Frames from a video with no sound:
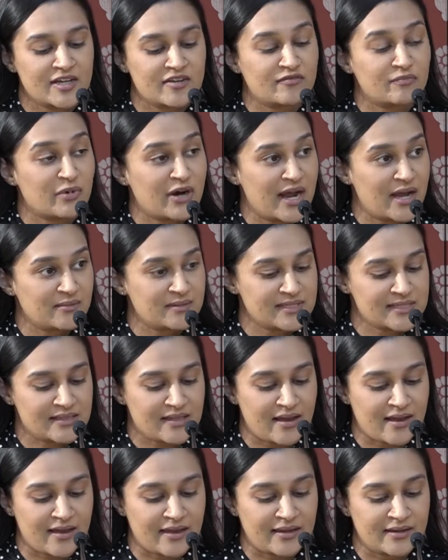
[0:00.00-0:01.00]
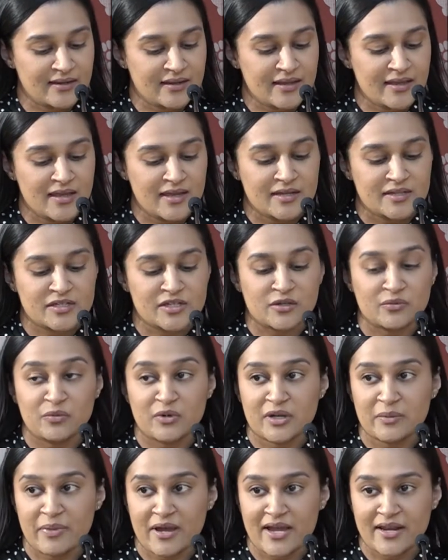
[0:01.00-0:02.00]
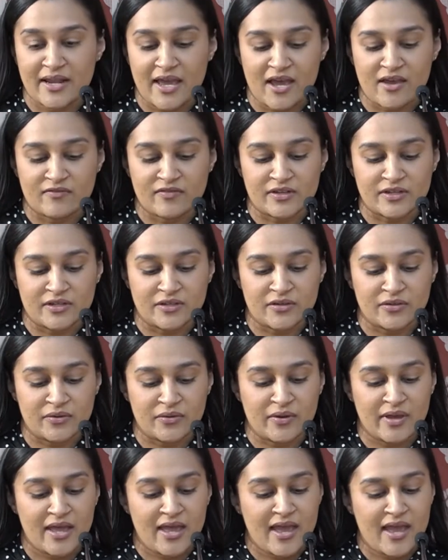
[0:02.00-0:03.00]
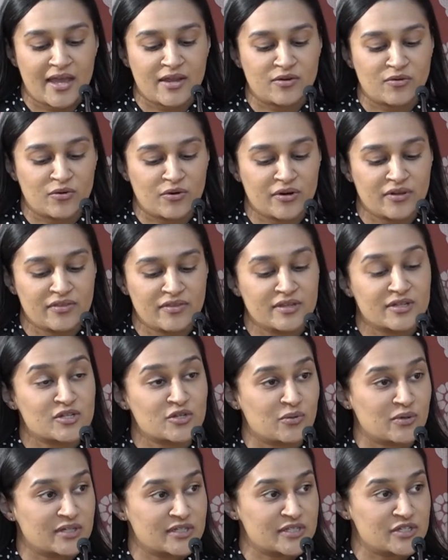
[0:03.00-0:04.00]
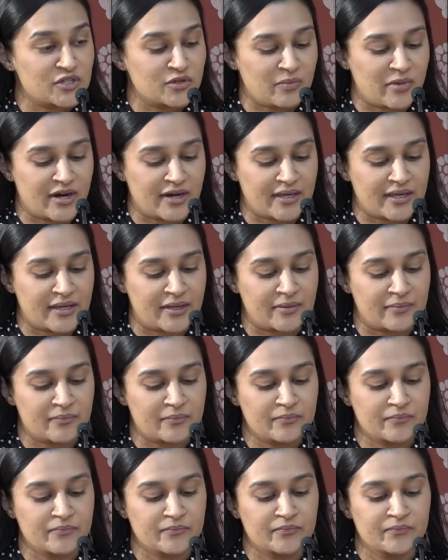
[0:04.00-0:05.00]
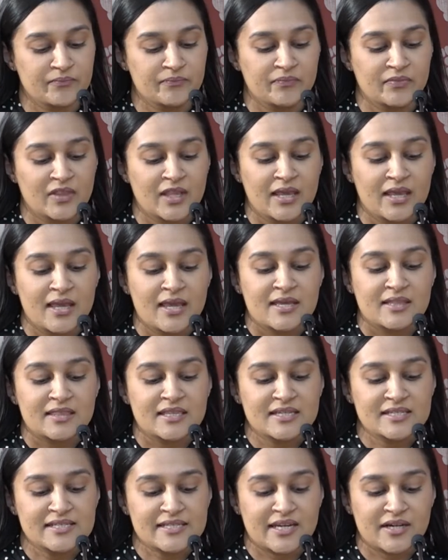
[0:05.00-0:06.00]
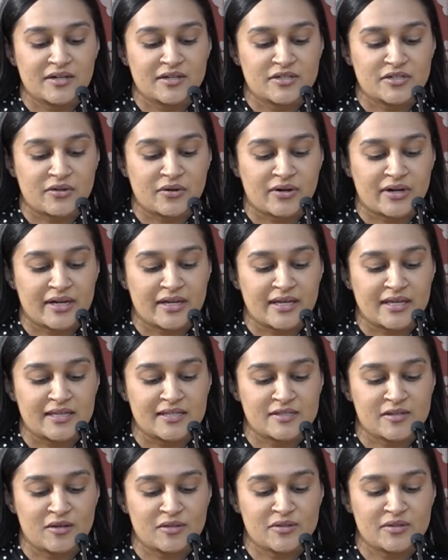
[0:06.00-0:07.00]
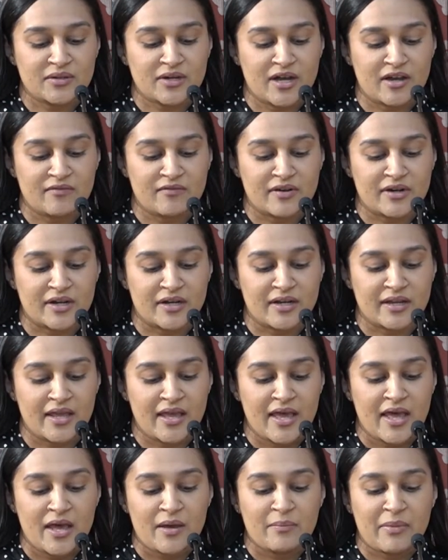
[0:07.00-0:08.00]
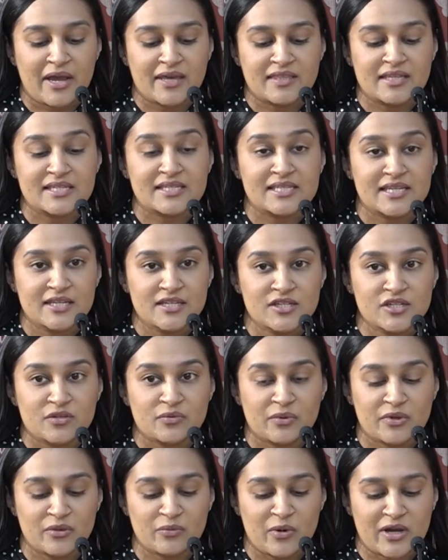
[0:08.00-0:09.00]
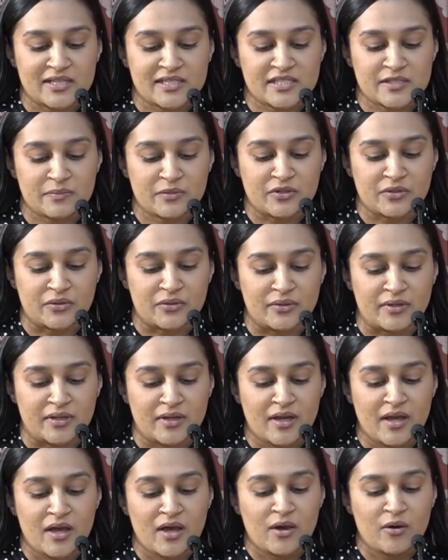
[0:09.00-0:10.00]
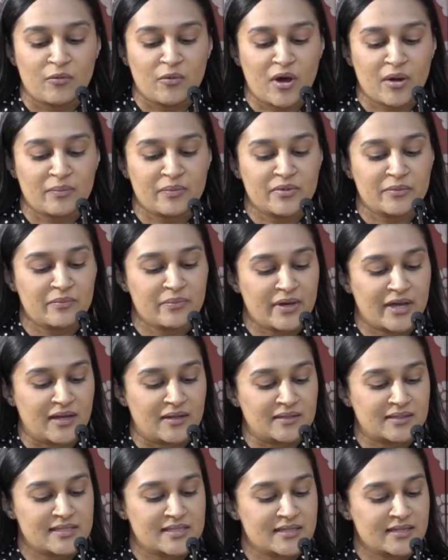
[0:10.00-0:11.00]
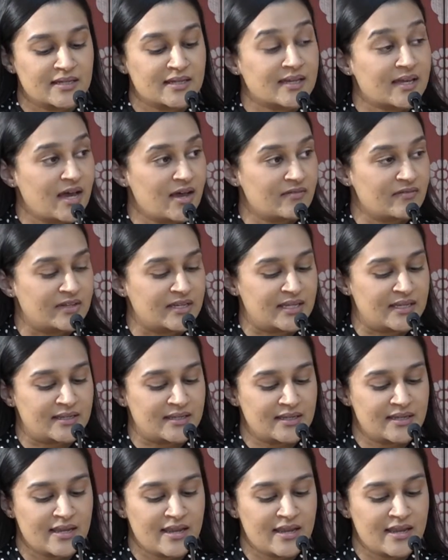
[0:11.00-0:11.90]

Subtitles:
of Brown's Line to Woodbine Avenue and north towards Newmarket. This territory is also covered by the Dish with One Spoon, Wampum Belt Covenant,